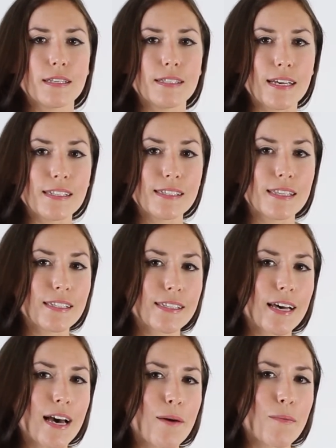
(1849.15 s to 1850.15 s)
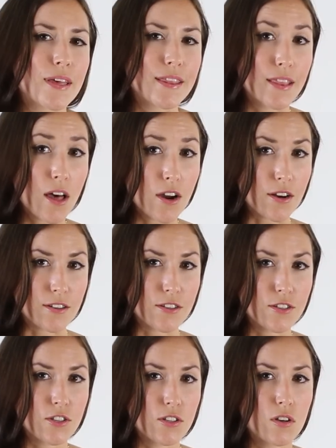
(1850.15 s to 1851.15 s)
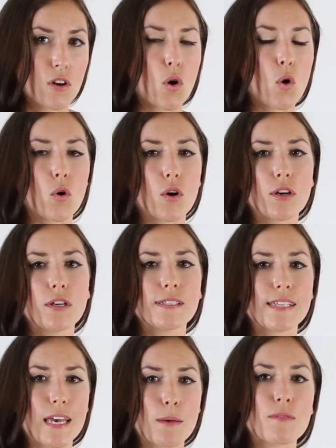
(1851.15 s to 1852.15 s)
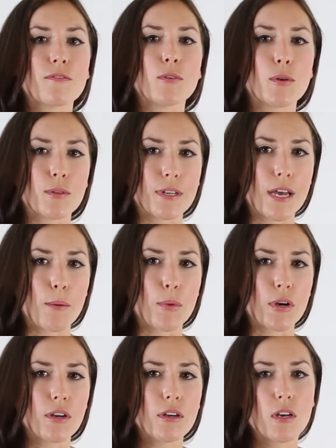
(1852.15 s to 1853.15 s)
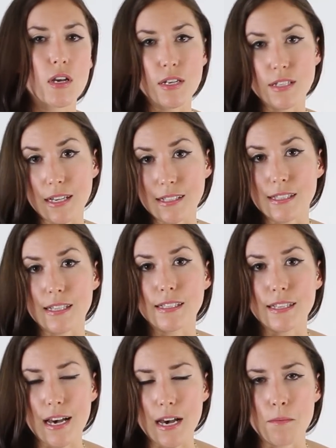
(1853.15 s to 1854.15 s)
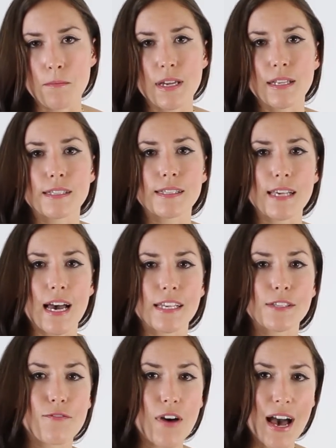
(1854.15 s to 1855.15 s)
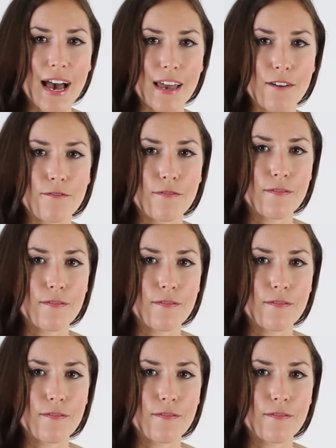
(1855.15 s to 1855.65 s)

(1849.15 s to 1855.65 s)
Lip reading: Does this come in large? Or same if you know the number, does this come in size 5?